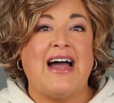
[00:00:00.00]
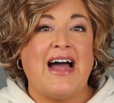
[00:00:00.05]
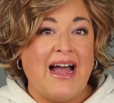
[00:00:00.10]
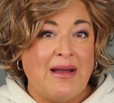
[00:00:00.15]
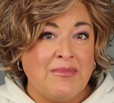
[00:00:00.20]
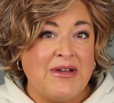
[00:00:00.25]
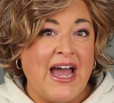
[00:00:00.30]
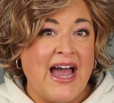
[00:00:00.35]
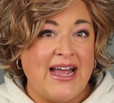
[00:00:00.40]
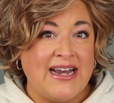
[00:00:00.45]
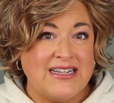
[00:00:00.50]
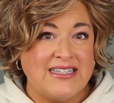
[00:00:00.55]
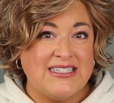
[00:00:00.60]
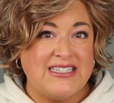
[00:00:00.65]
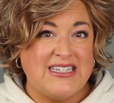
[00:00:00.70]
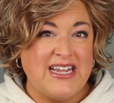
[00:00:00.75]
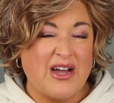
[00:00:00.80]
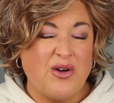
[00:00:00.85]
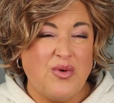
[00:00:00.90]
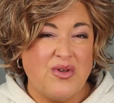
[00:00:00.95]
I'm kind of
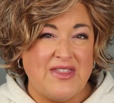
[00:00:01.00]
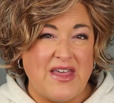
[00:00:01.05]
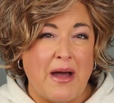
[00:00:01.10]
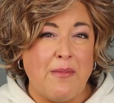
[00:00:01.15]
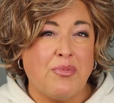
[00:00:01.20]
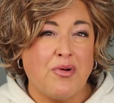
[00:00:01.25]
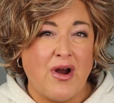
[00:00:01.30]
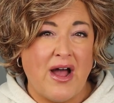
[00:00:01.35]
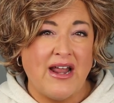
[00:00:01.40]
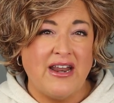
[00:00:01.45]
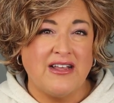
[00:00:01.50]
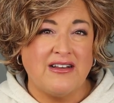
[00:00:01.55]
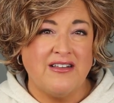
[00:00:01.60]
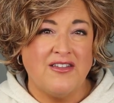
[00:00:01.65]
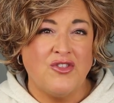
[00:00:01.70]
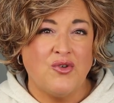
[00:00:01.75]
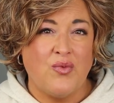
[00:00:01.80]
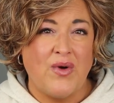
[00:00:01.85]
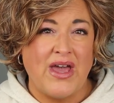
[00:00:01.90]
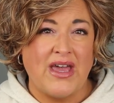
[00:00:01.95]
stuck with that product
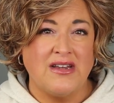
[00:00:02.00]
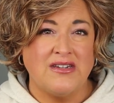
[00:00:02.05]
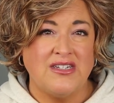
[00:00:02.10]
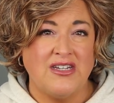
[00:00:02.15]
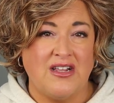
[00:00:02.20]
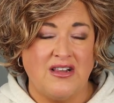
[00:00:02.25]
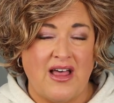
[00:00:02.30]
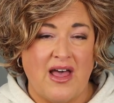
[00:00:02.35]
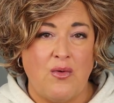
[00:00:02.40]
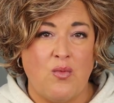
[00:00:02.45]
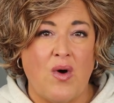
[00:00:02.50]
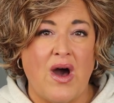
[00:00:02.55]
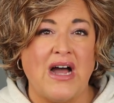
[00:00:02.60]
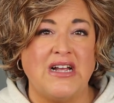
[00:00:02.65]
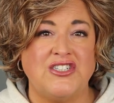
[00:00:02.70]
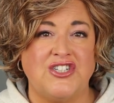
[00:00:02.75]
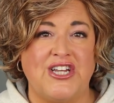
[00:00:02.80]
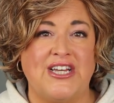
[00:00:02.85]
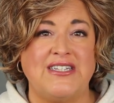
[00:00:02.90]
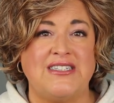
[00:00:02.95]
in the wig until I
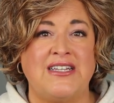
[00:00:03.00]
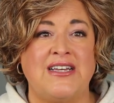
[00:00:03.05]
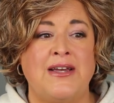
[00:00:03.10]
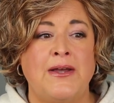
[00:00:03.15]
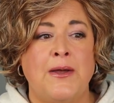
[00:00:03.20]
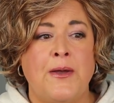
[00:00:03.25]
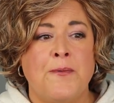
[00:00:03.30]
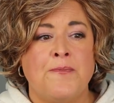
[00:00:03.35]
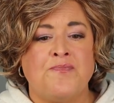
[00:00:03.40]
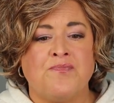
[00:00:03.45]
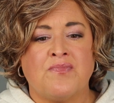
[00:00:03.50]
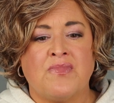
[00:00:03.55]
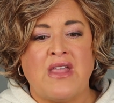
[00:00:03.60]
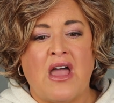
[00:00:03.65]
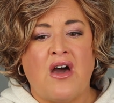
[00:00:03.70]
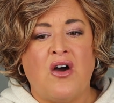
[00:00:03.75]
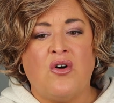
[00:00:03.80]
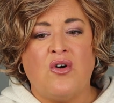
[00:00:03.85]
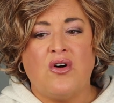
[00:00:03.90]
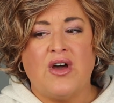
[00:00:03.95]
wash it.
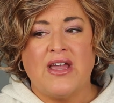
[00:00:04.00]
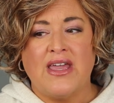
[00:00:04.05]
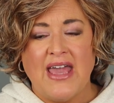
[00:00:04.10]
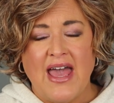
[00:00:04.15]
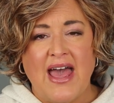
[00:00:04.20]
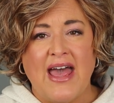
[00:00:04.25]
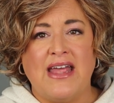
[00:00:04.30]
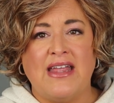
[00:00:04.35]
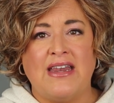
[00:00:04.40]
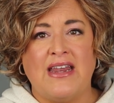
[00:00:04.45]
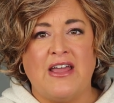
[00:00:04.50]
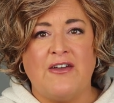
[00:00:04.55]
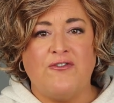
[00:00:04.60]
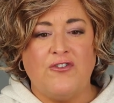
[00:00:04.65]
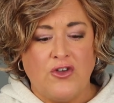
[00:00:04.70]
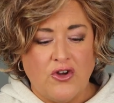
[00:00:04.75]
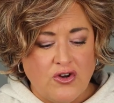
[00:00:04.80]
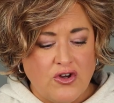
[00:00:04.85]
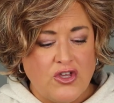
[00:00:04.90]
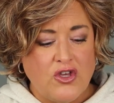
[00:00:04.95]
Now, again,
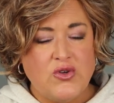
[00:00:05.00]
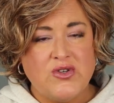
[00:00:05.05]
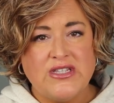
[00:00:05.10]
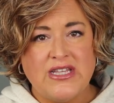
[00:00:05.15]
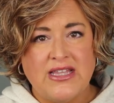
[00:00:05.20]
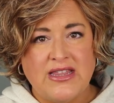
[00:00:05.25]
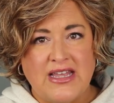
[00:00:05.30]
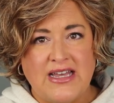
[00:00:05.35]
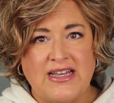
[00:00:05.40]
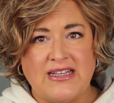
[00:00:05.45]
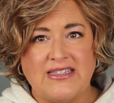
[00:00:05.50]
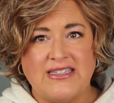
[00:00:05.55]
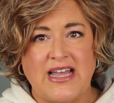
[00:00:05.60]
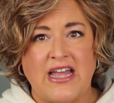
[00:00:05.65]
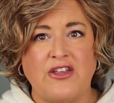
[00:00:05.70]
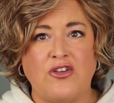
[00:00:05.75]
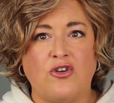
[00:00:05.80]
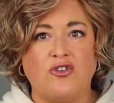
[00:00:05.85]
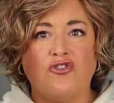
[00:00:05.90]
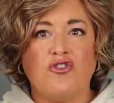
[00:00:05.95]
if you're using this
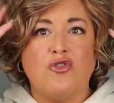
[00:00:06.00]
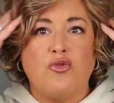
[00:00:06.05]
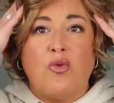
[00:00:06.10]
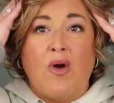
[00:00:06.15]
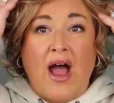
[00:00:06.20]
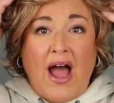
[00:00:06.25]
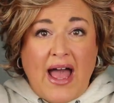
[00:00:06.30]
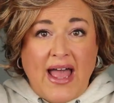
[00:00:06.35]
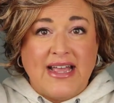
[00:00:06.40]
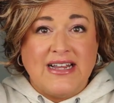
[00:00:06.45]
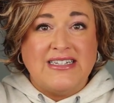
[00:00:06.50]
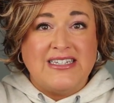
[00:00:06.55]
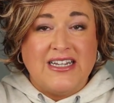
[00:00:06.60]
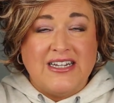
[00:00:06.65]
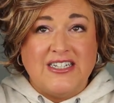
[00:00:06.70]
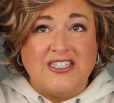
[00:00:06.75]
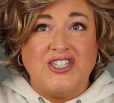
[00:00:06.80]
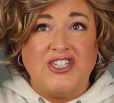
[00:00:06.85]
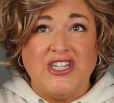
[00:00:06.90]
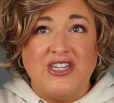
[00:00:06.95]
and you're trying
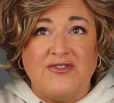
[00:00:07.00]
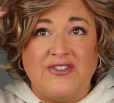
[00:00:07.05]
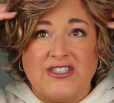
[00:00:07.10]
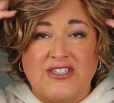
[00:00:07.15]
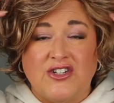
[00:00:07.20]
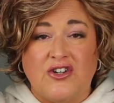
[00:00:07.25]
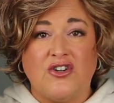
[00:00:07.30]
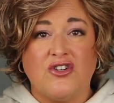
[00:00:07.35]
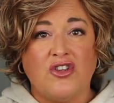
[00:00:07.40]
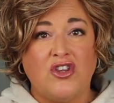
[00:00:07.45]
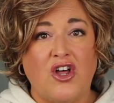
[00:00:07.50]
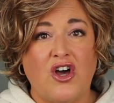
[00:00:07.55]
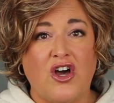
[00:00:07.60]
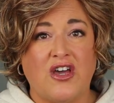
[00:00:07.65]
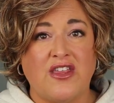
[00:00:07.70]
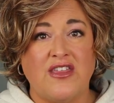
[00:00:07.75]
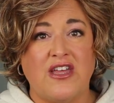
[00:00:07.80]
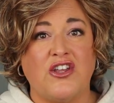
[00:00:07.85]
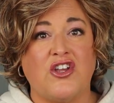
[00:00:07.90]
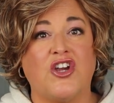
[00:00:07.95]
to achieve a certain
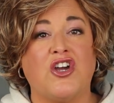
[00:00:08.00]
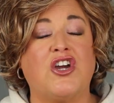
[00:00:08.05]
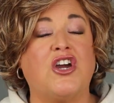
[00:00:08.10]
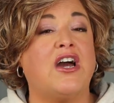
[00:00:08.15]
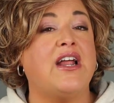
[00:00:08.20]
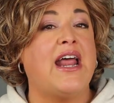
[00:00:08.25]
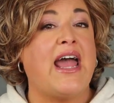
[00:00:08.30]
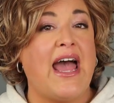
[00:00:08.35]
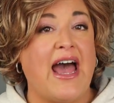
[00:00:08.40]
look, then you're going